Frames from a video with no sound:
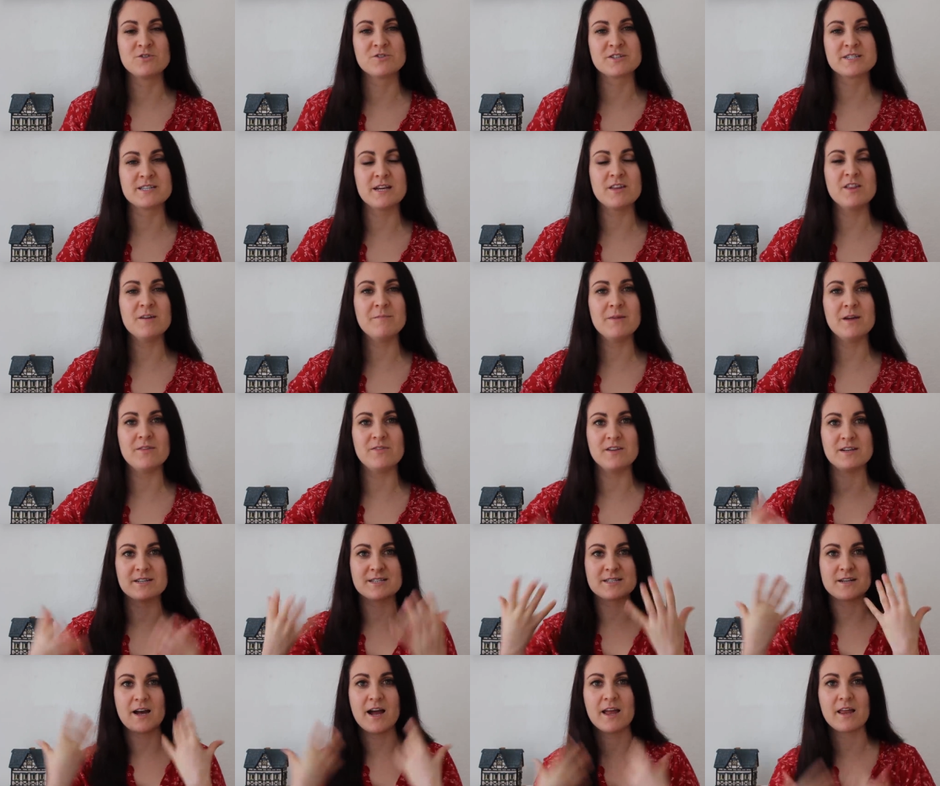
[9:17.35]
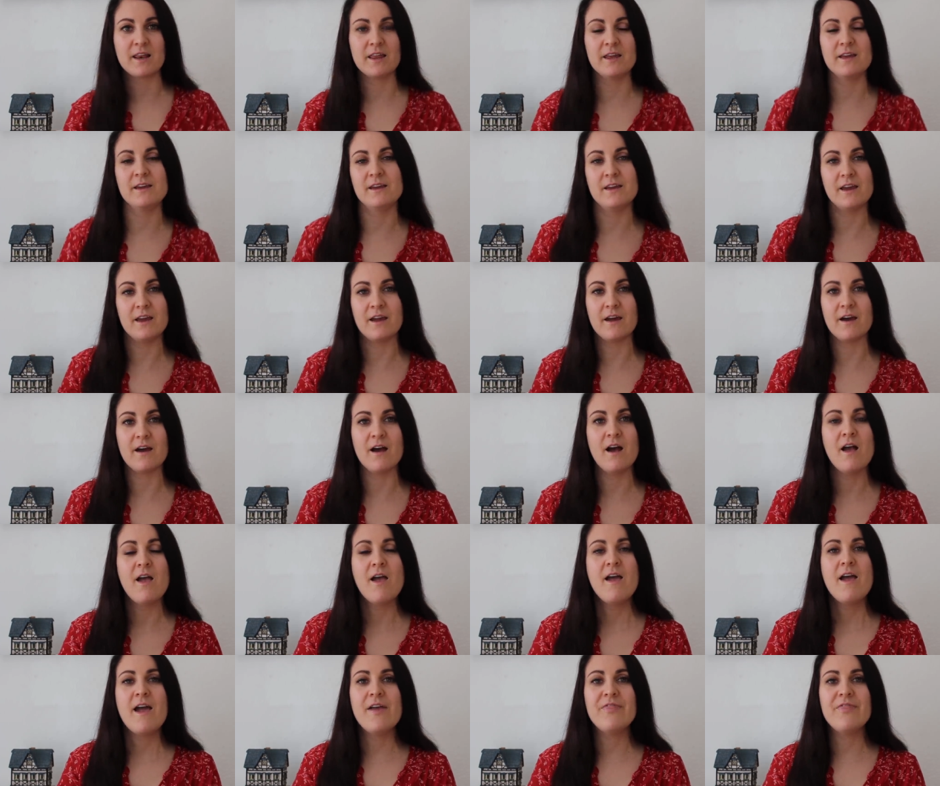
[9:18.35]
You'll see them in their cycling gear